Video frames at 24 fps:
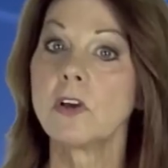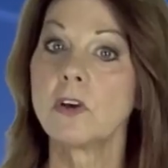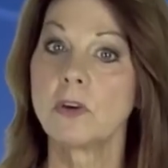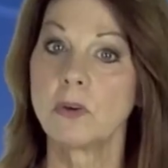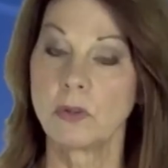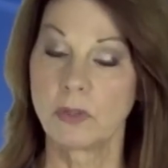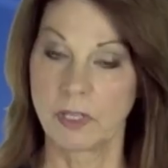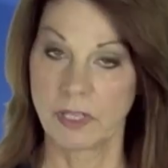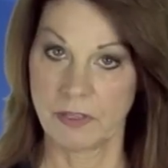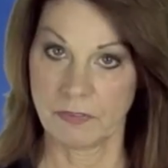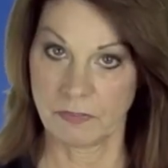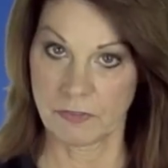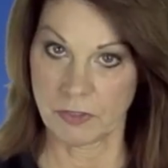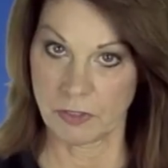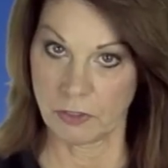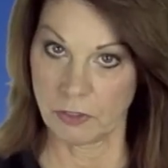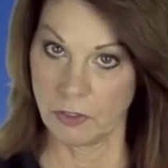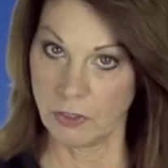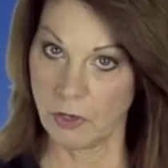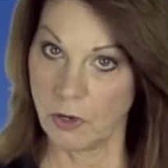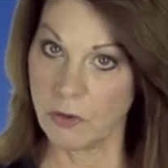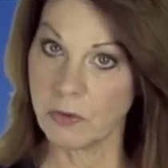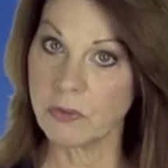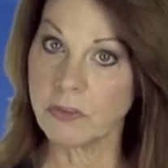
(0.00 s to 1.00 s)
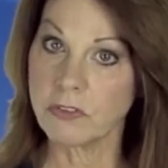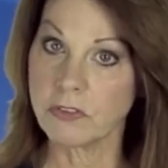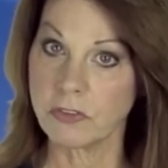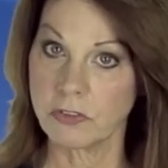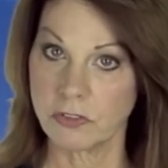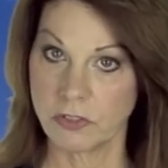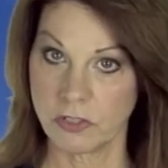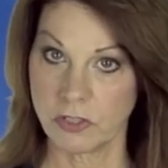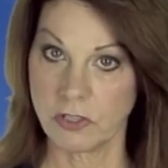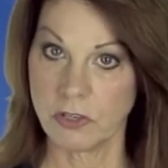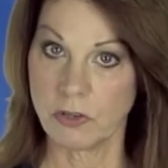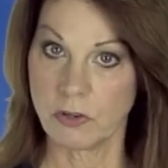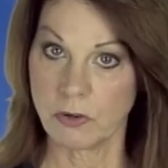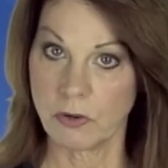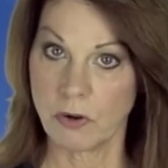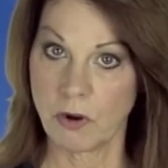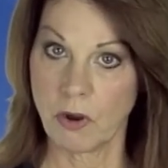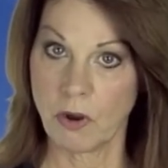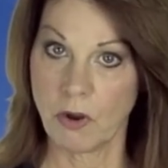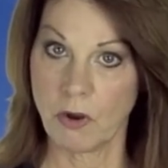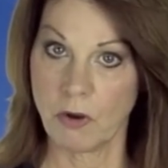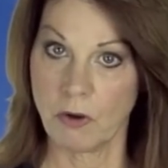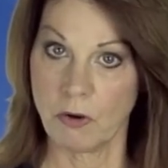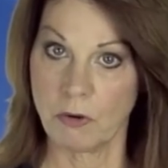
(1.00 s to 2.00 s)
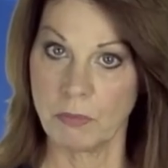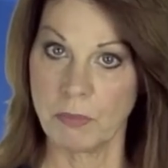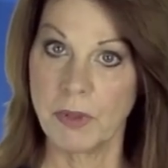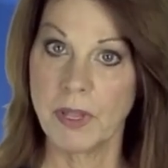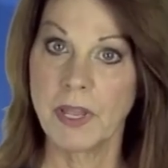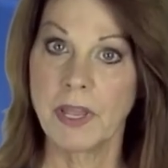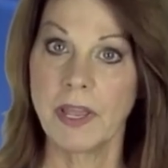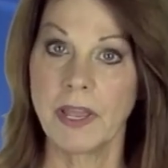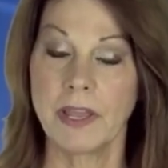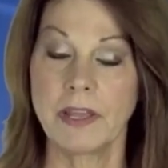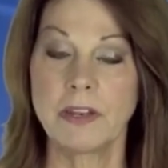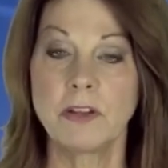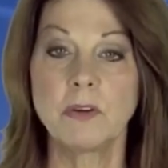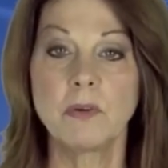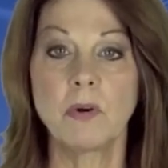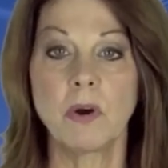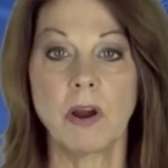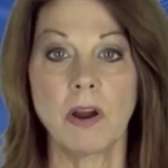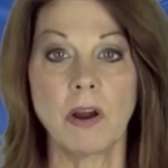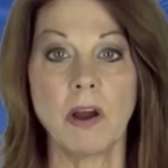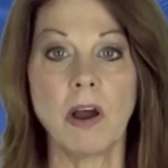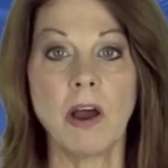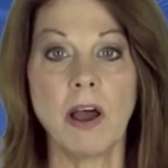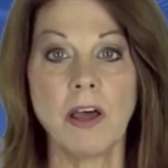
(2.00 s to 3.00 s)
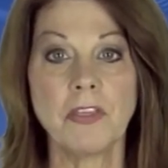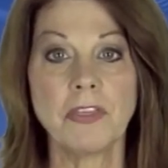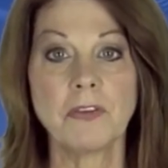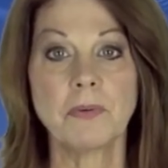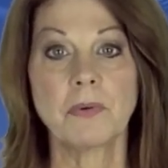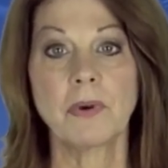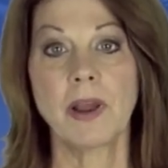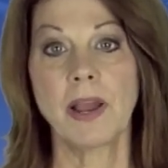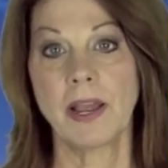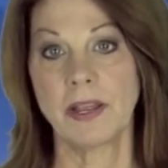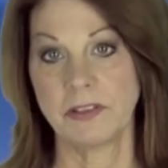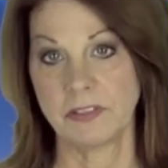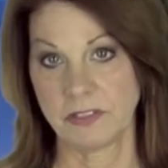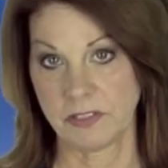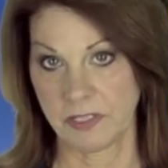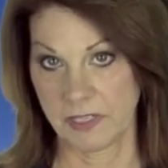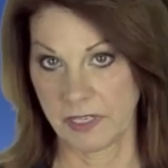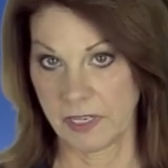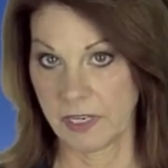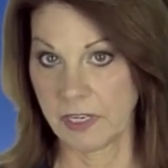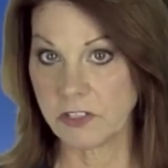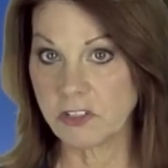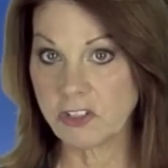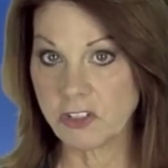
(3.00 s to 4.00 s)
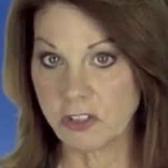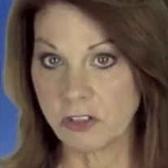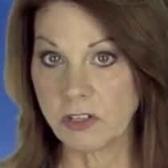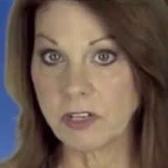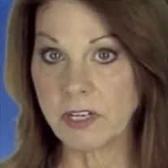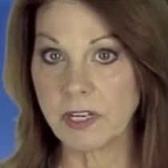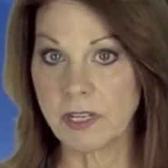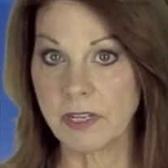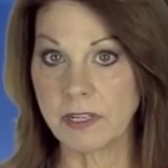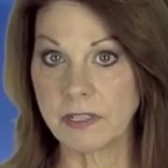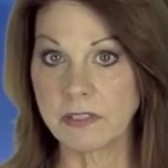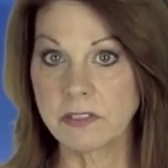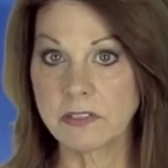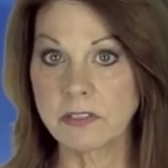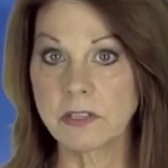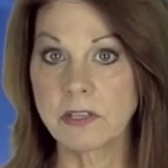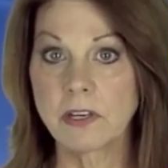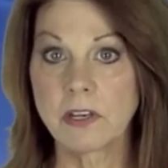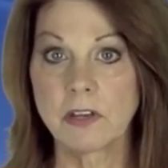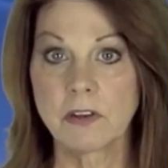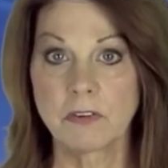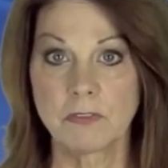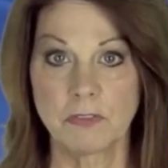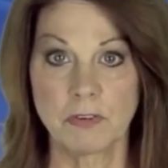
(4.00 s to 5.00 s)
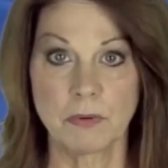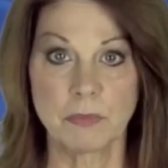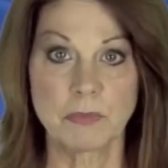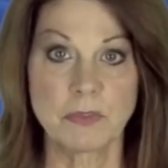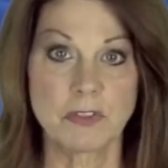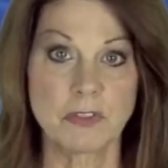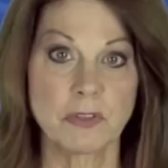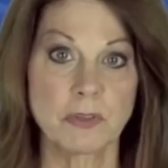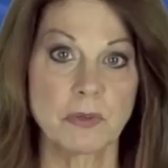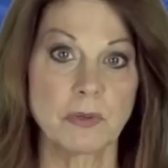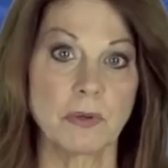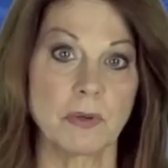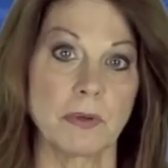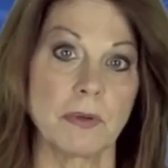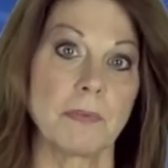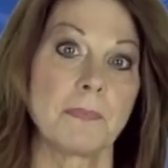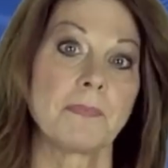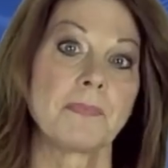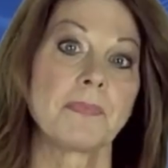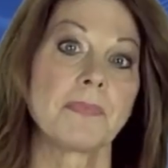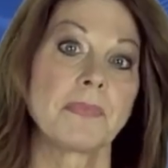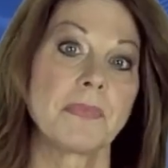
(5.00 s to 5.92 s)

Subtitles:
who live close to your home and who are authorized to get your kids from school.